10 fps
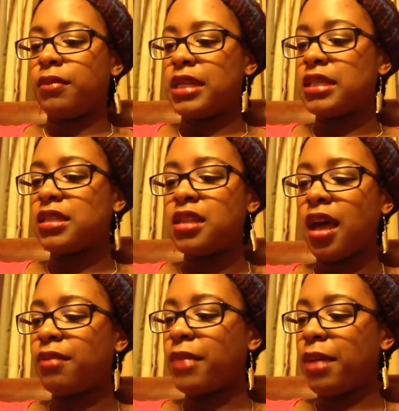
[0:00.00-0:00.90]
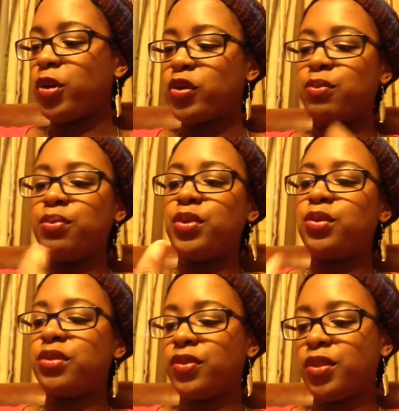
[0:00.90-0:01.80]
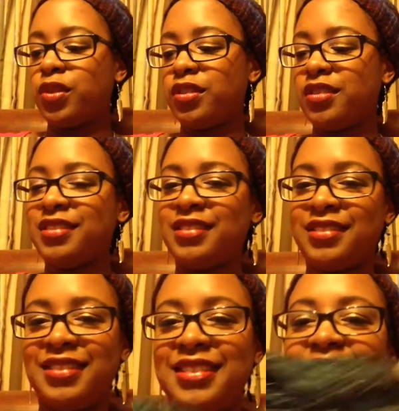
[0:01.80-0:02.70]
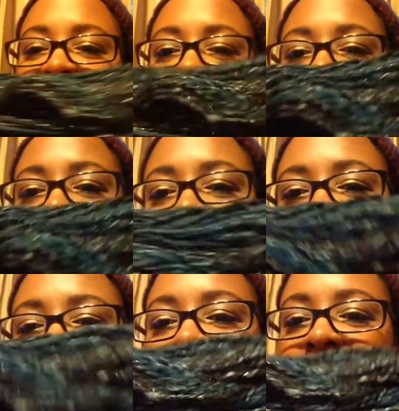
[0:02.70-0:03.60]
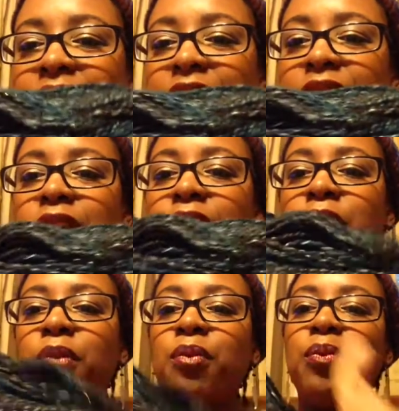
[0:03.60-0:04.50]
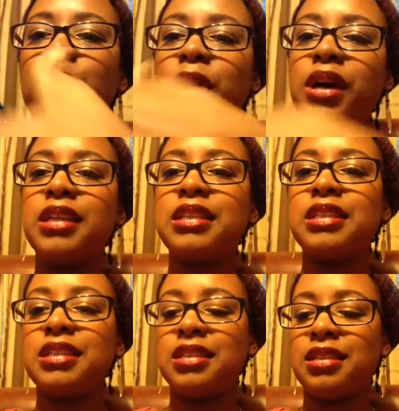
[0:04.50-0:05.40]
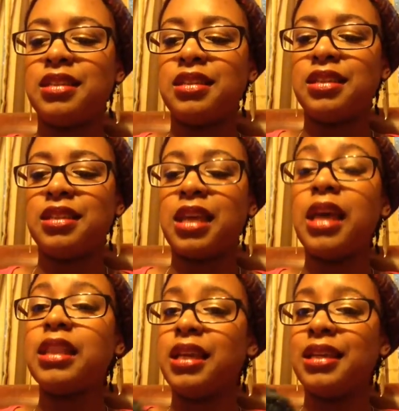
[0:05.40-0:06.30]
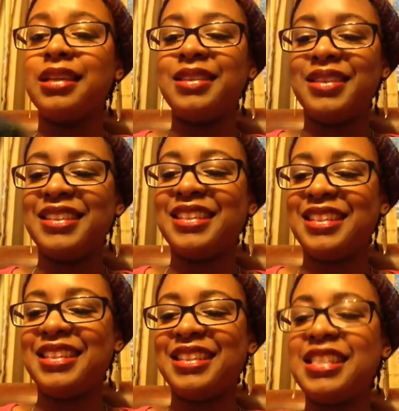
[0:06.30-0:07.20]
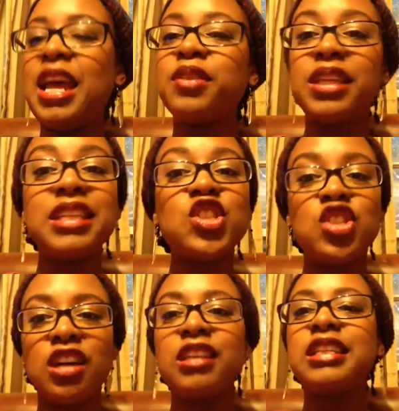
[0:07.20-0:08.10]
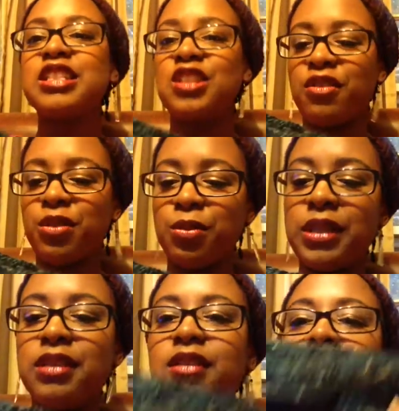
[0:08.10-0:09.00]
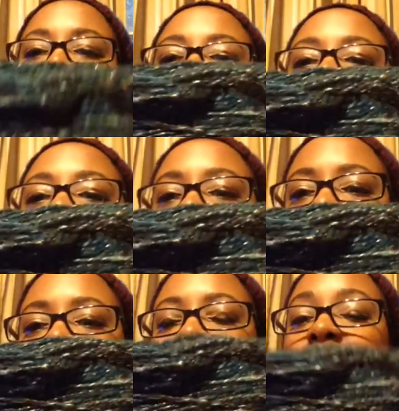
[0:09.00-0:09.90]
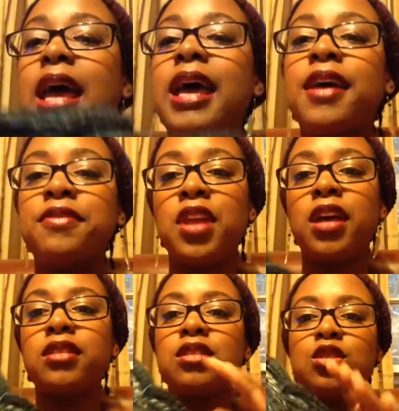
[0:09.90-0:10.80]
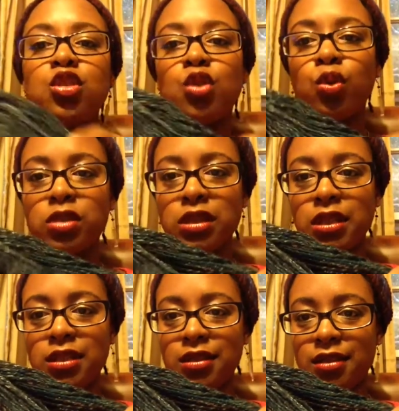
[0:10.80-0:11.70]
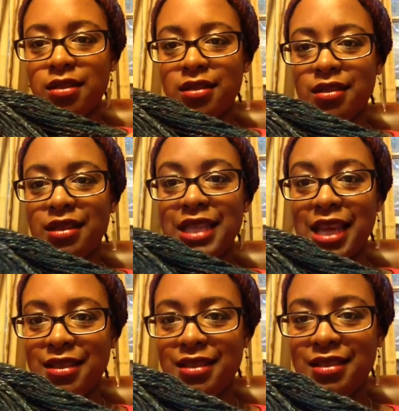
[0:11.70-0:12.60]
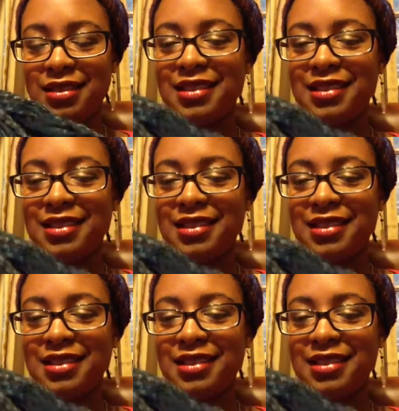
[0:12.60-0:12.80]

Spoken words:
It's not my most beautiful spin, but I like it. Now that it's done and it's off the wheel, I like it. I have not soaked this yet.